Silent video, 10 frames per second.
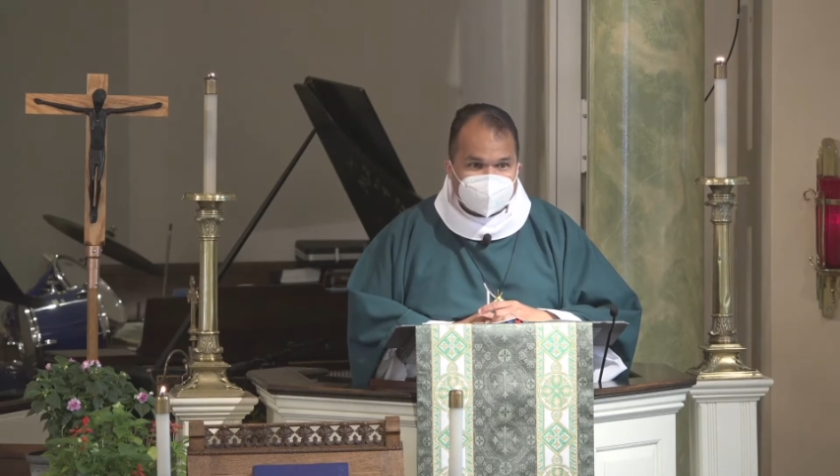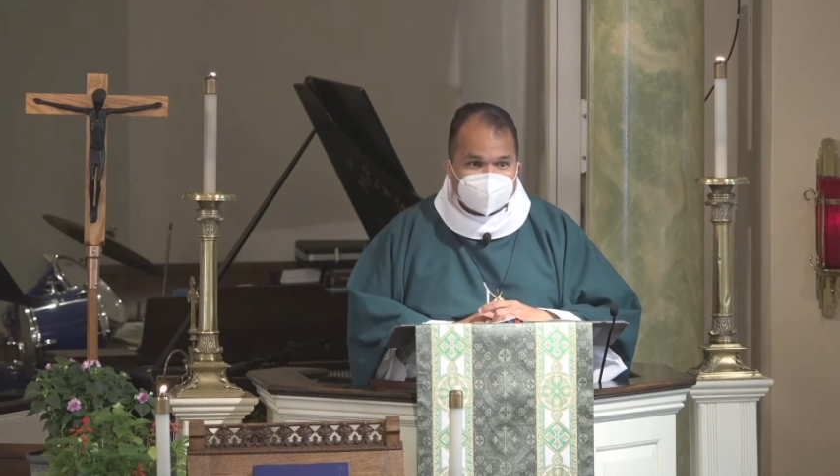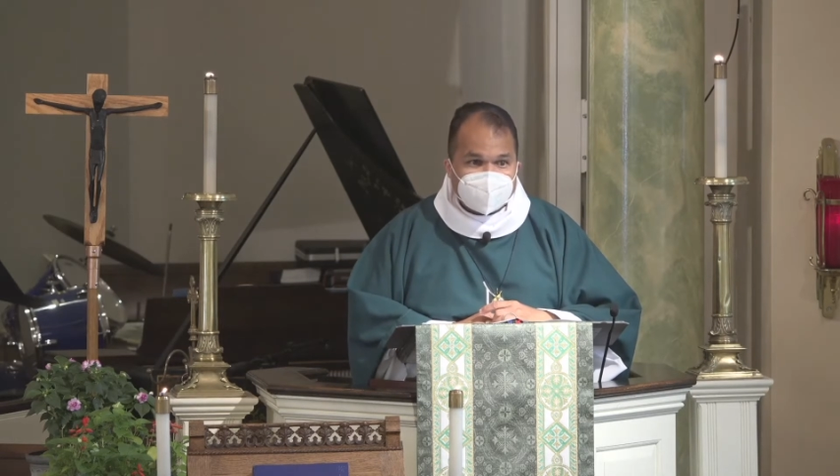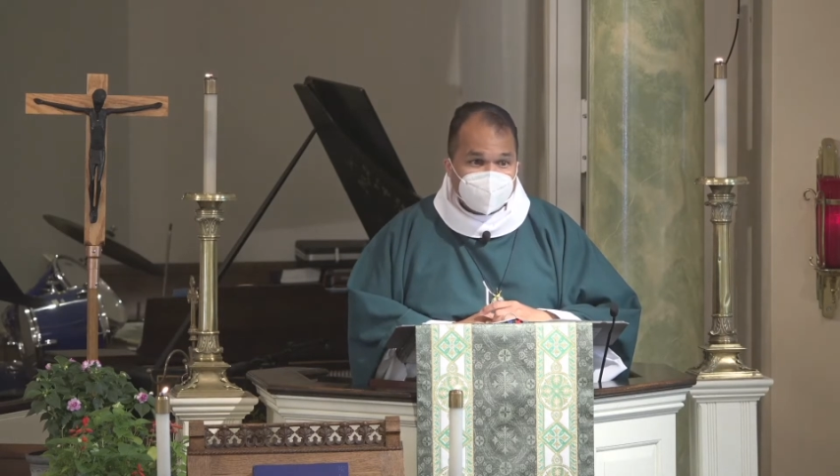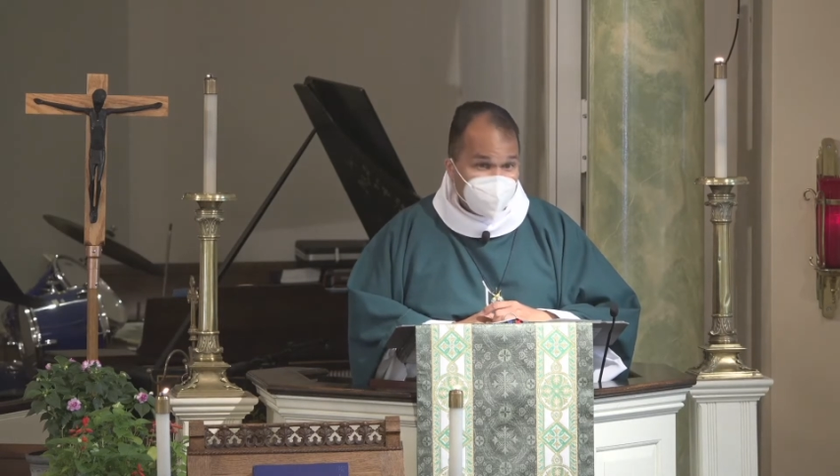
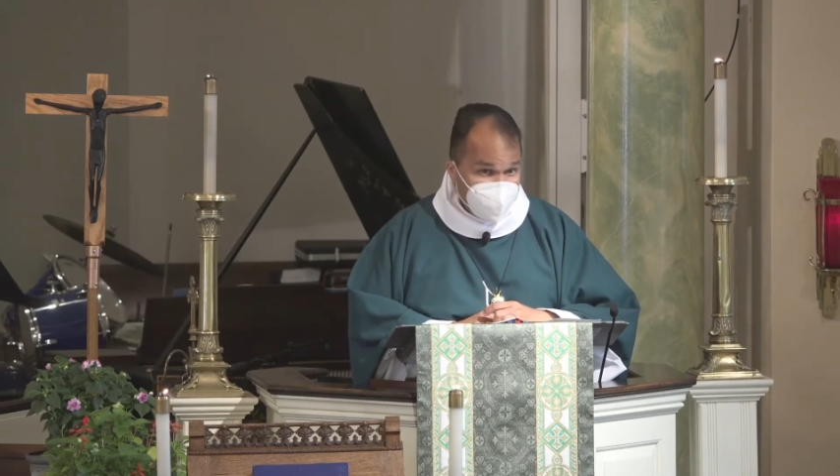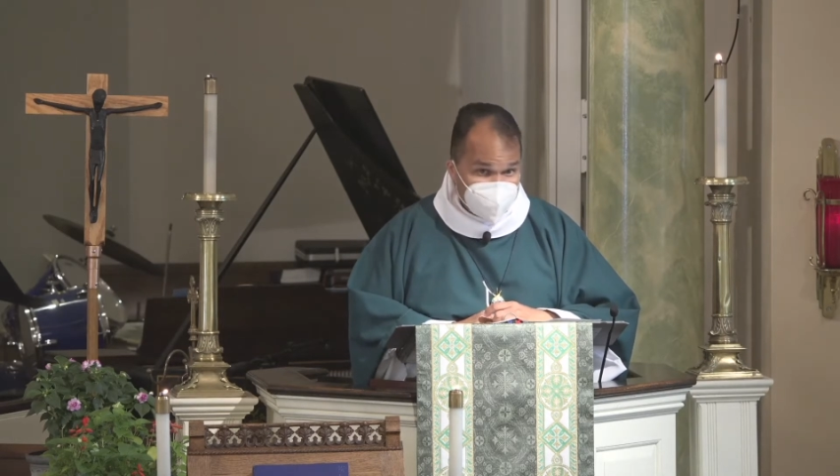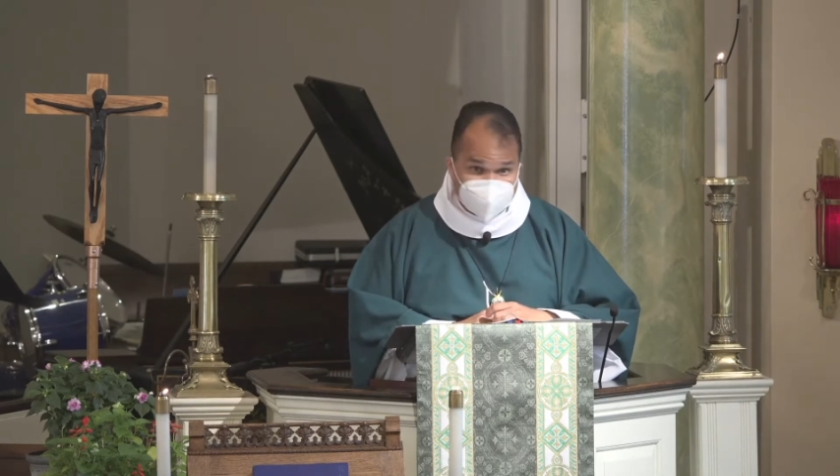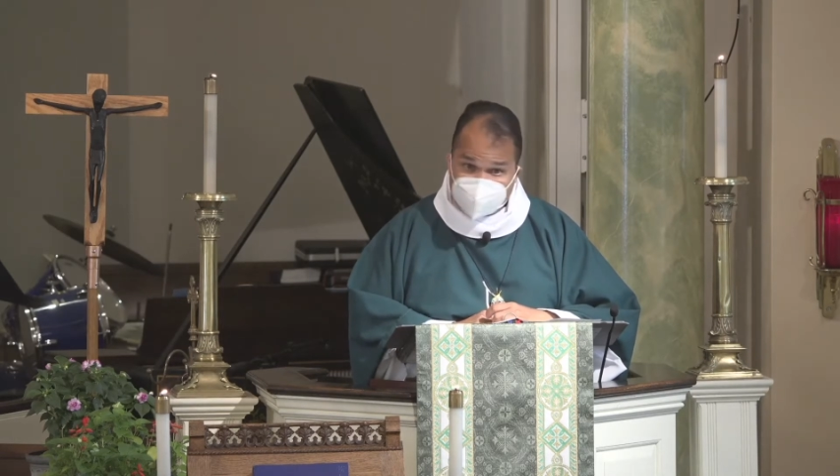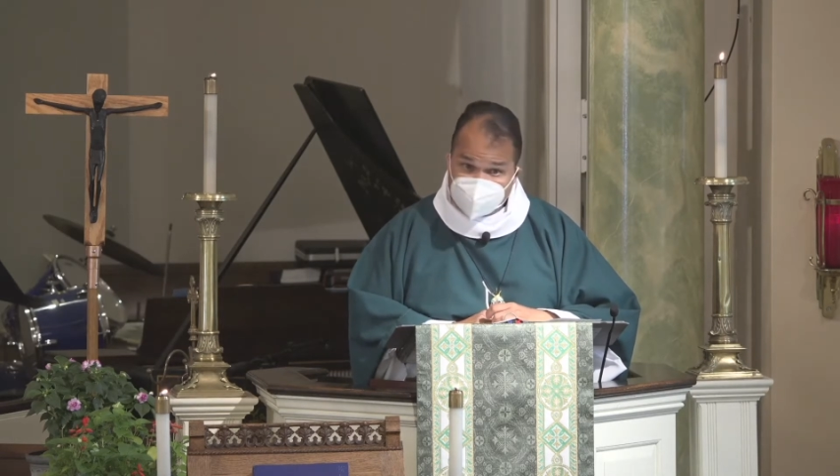may miss
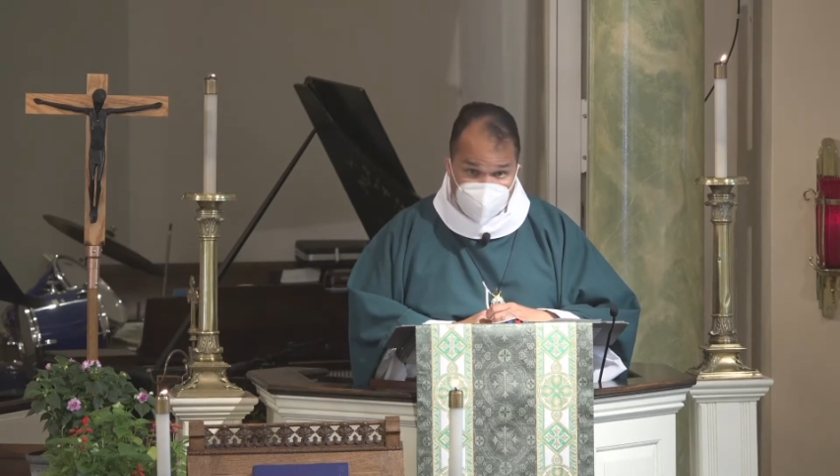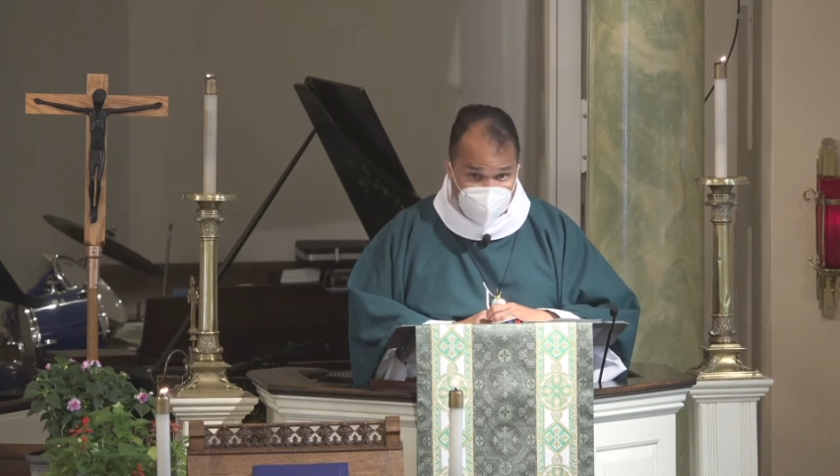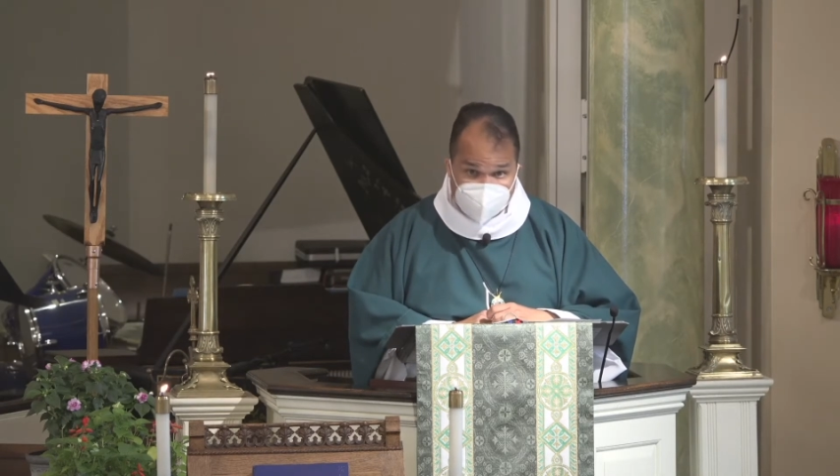the point.